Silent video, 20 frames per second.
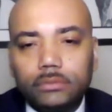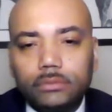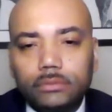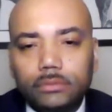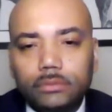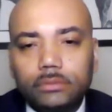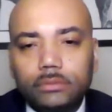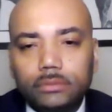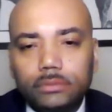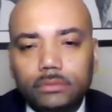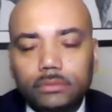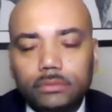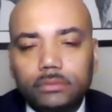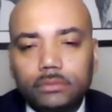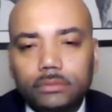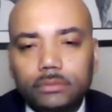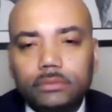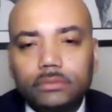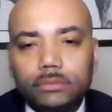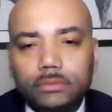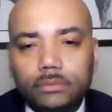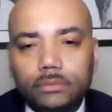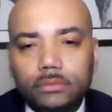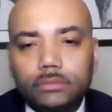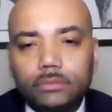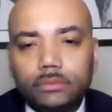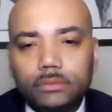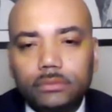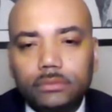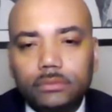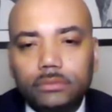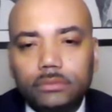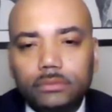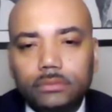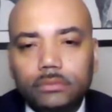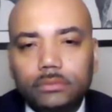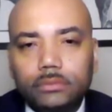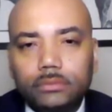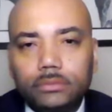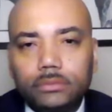
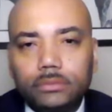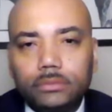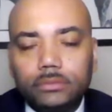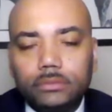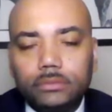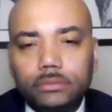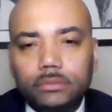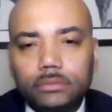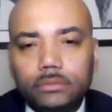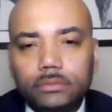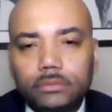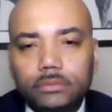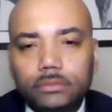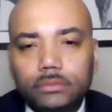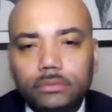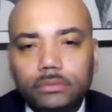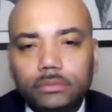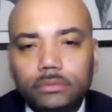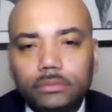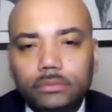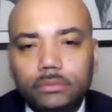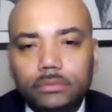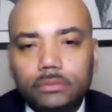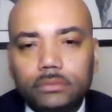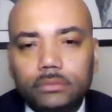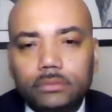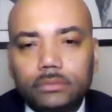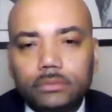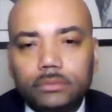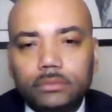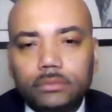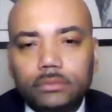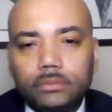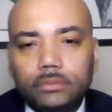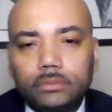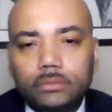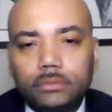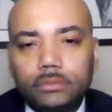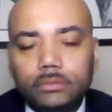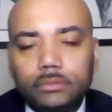
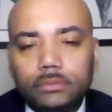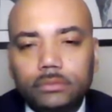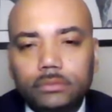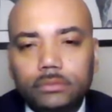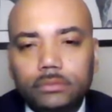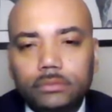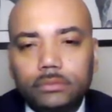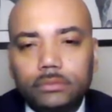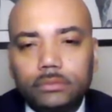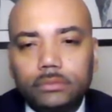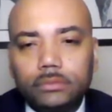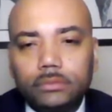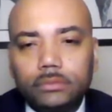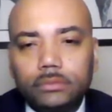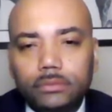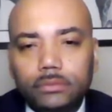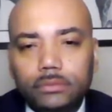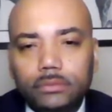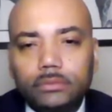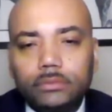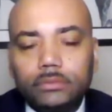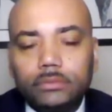[no speech]